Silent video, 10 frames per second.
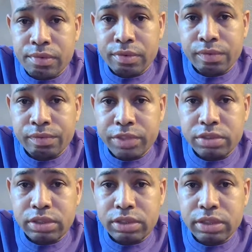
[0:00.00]
Did you
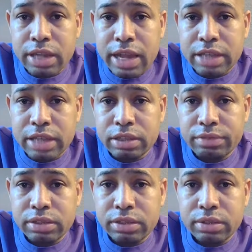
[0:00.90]
see The Last of
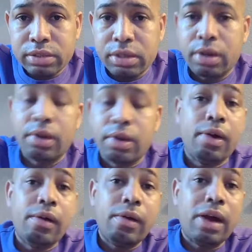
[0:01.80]
Us?
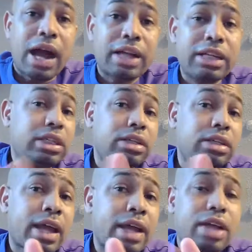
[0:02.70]
I didn't see the
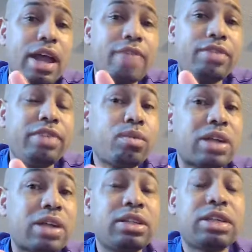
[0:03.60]
last. I haven't even watched
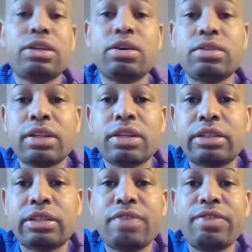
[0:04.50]
nothing on The Last
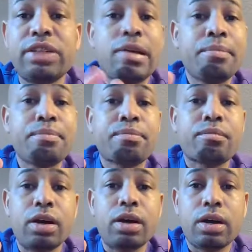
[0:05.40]
of Us.
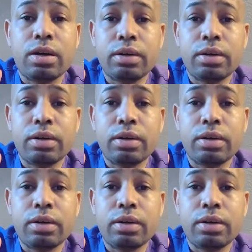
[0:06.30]
Uh,